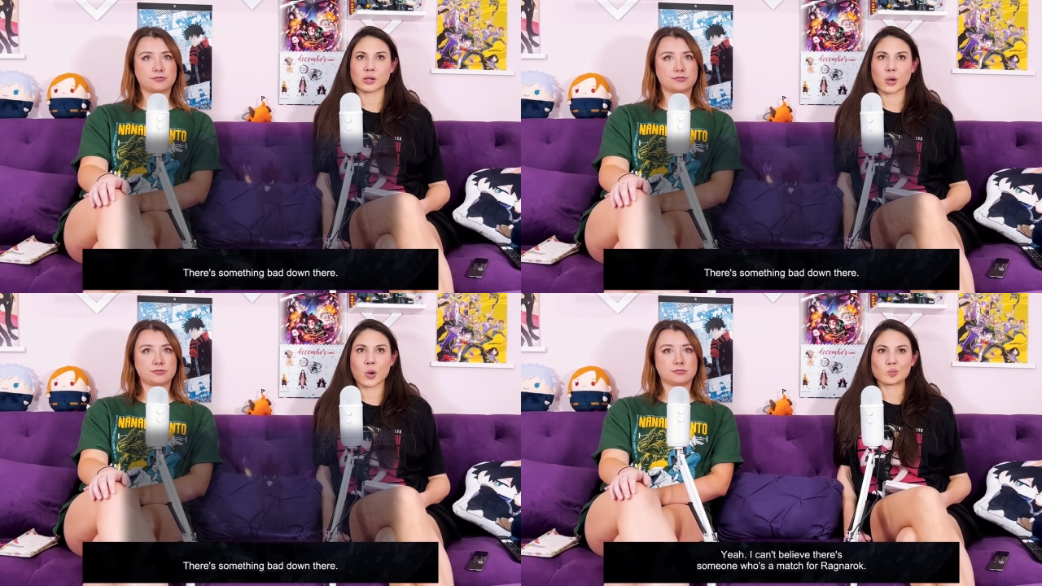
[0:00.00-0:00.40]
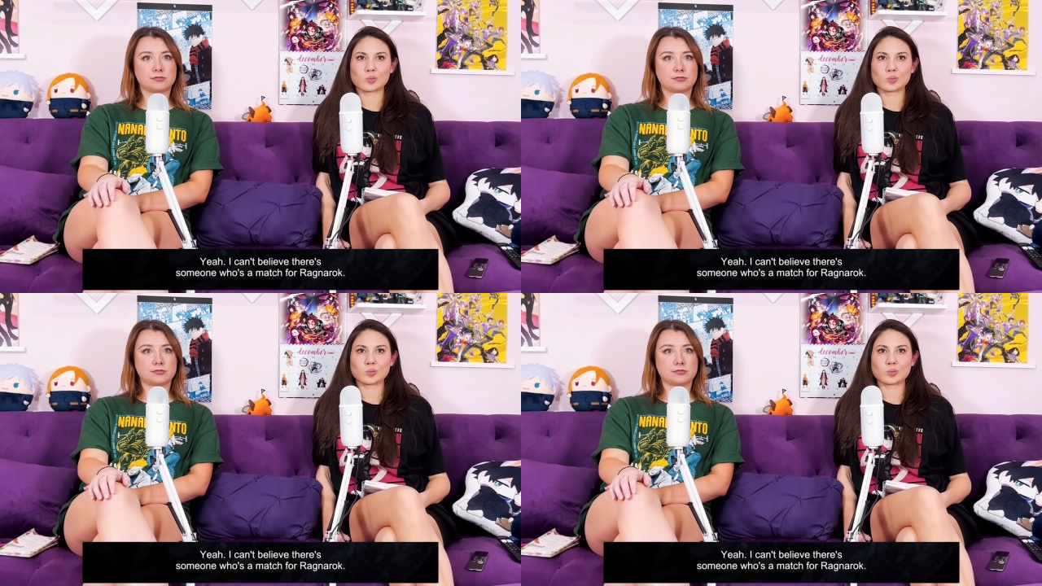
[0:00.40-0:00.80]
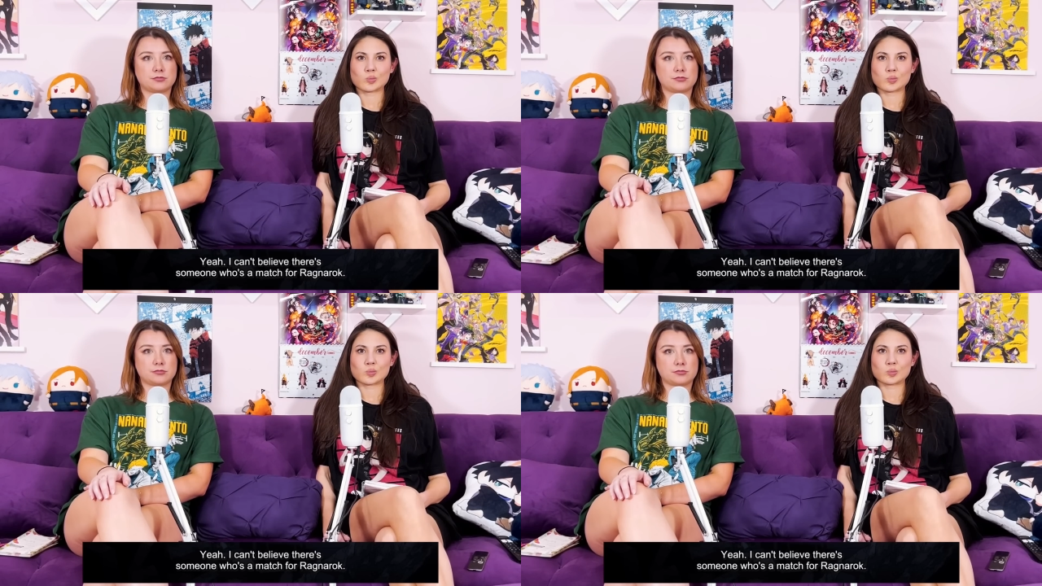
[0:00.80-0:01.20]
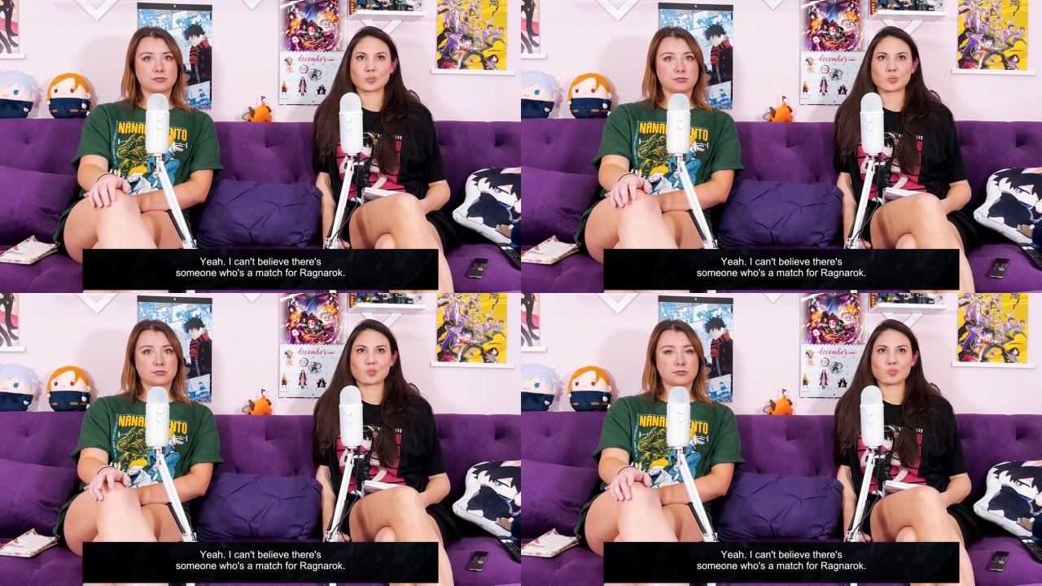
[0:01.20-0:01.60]

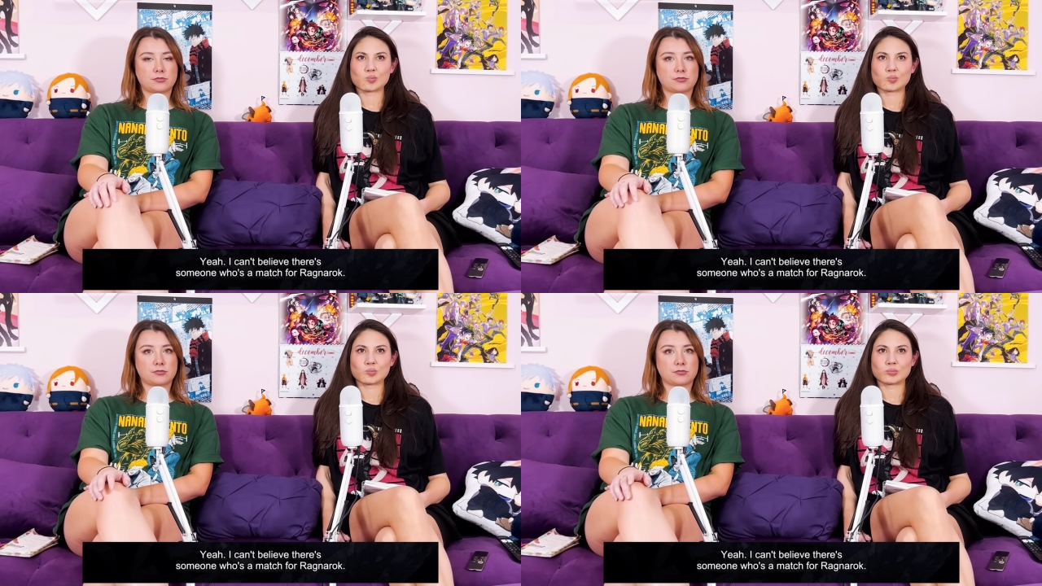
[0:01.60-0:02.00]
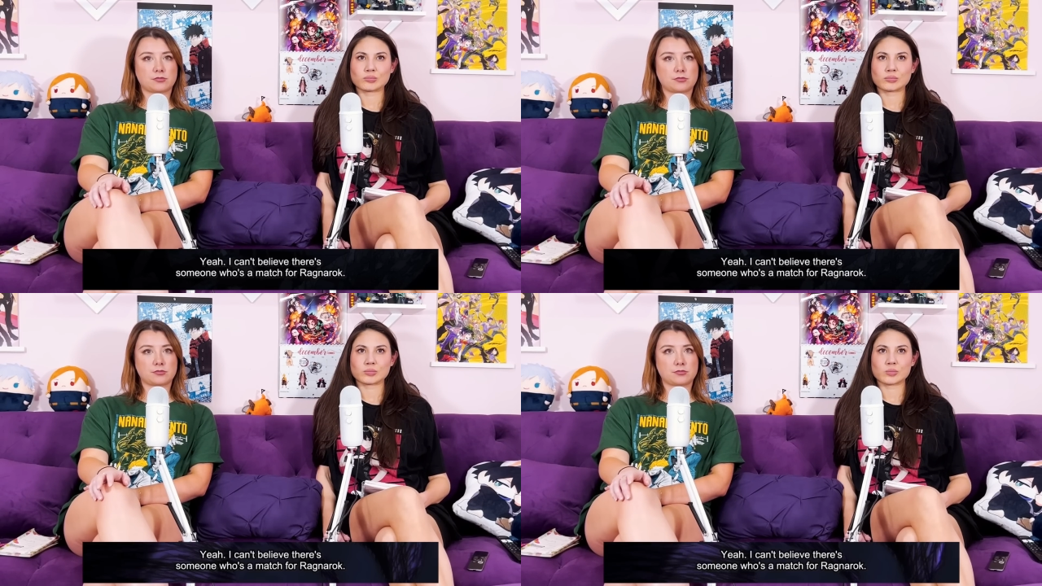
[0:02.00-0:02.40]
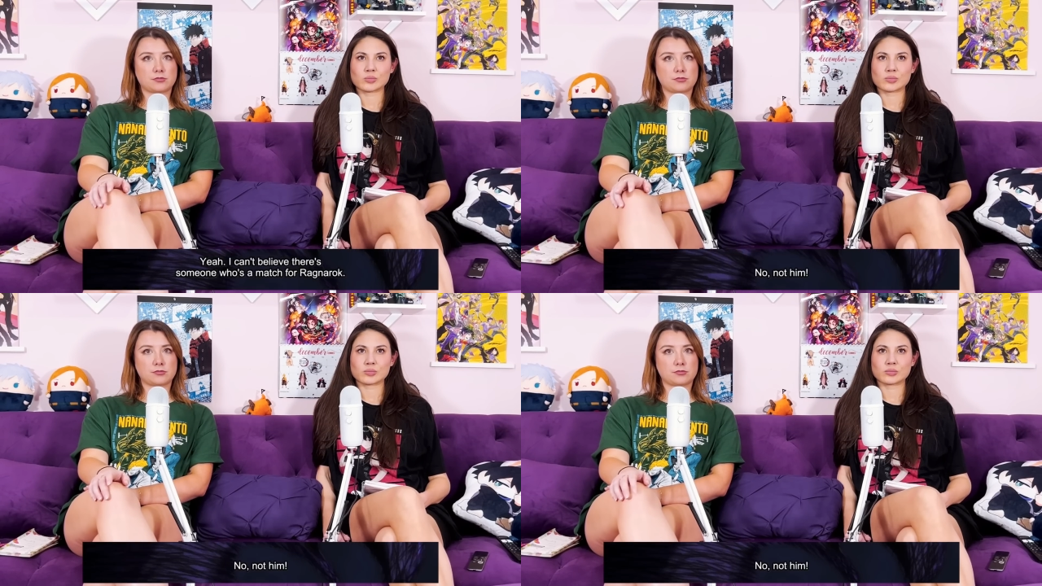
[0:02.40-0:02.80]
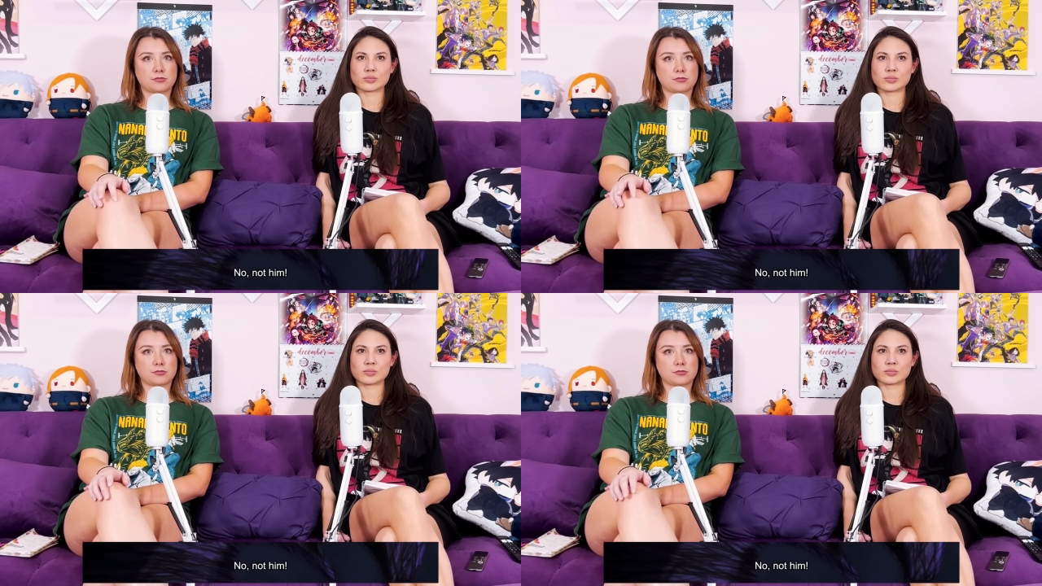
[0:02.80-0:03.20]

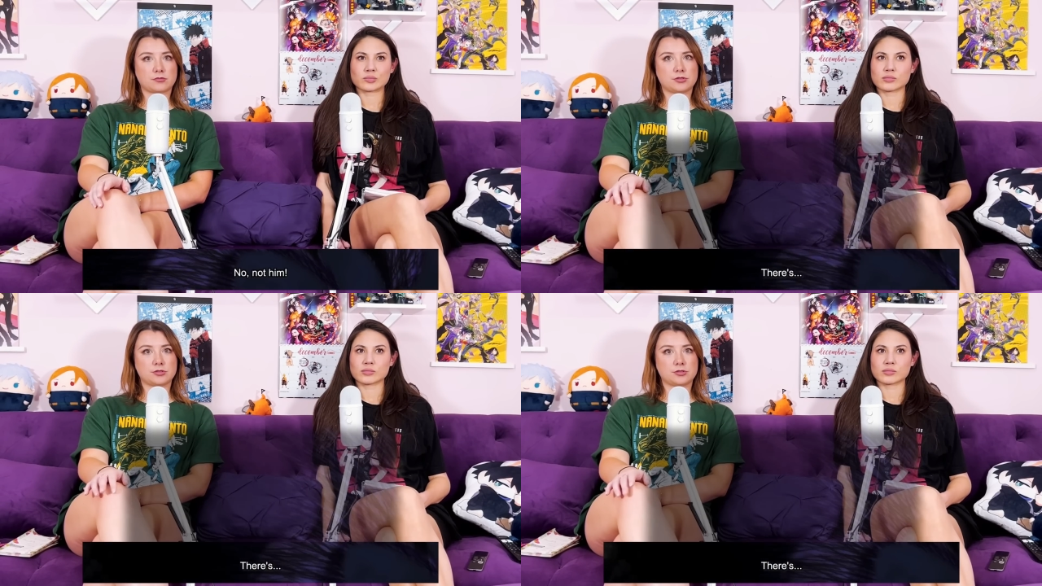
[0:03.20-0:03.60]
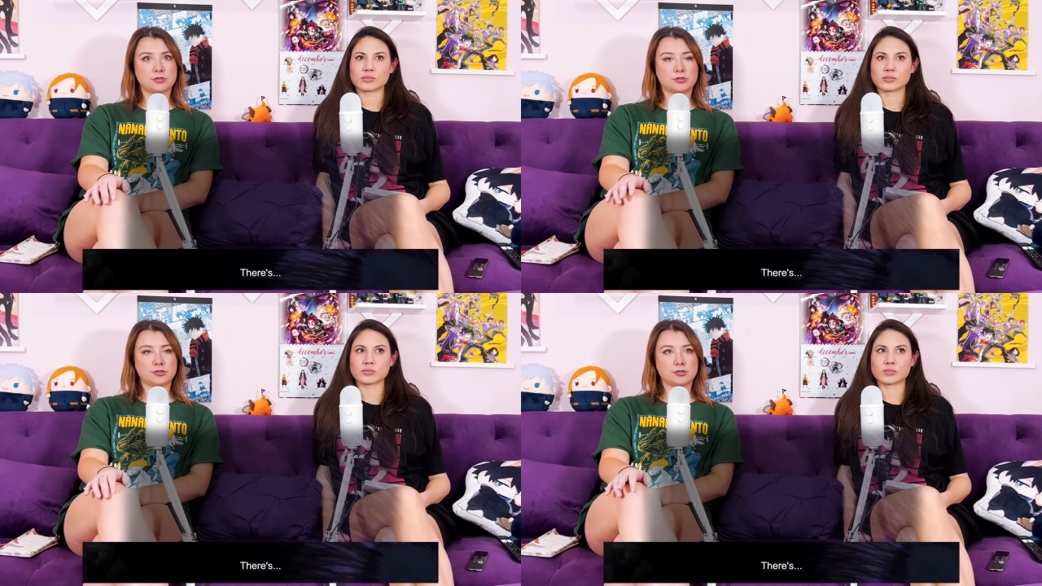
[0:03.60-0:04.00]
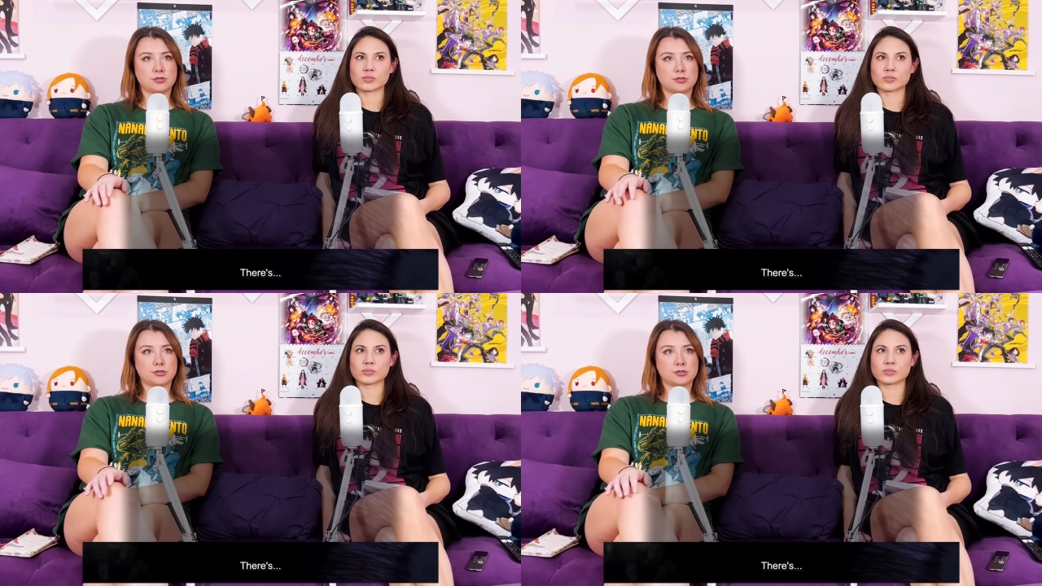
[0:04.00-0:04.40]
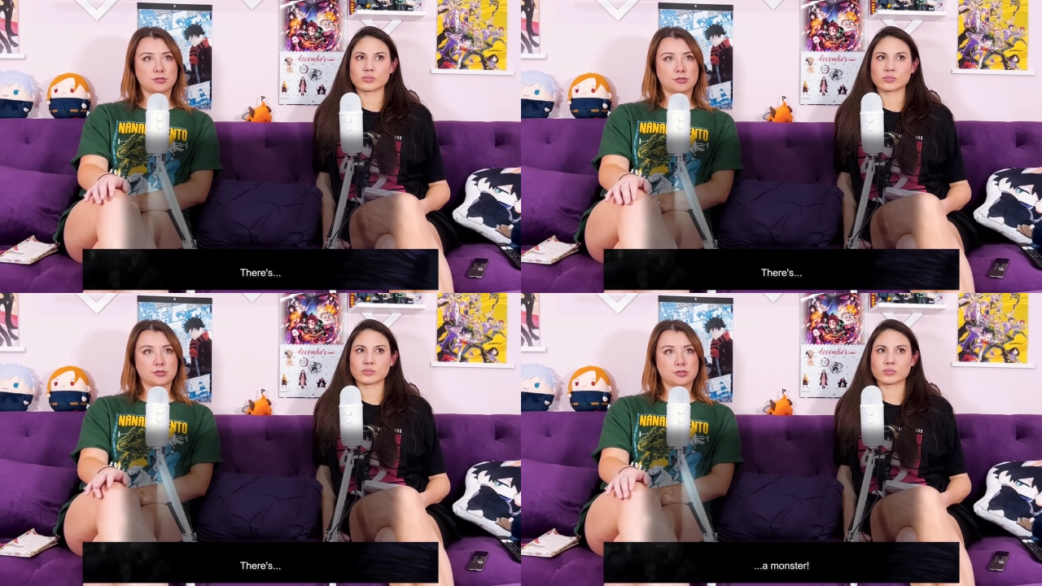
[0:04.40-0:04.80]

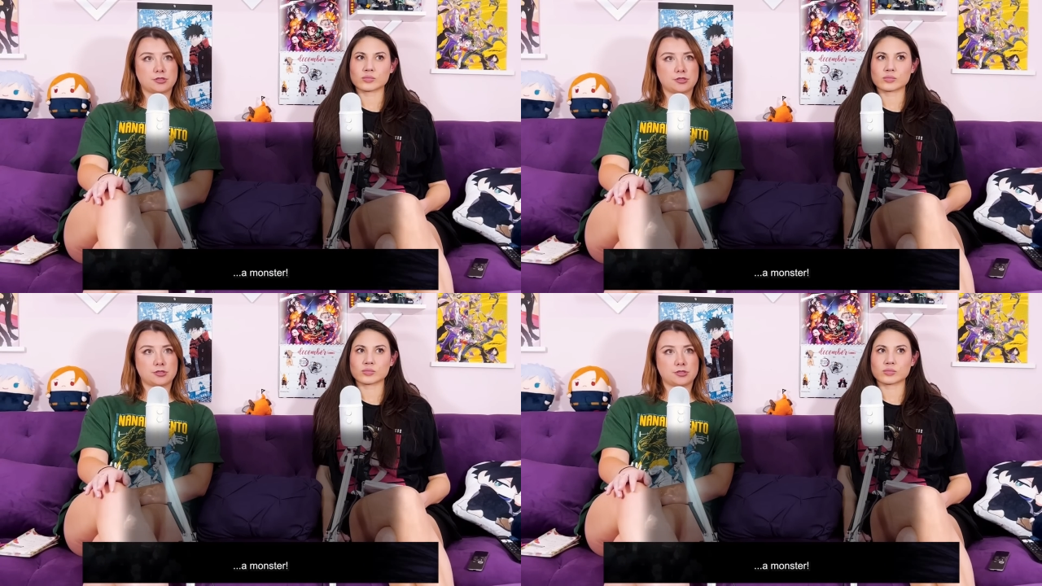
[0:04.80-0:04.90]
(no one is talking)